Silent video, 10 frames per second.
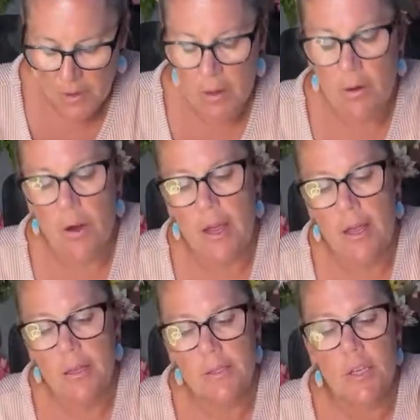All
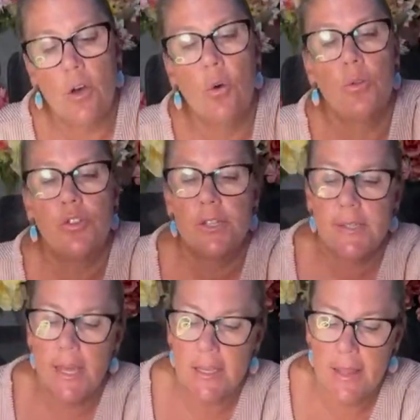right, so just
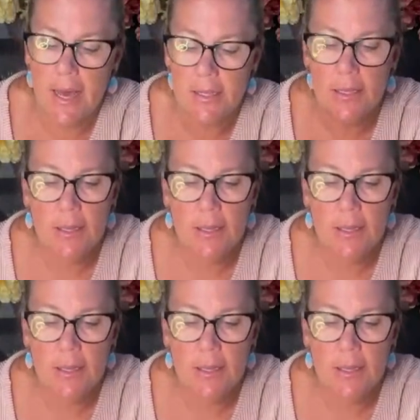like that.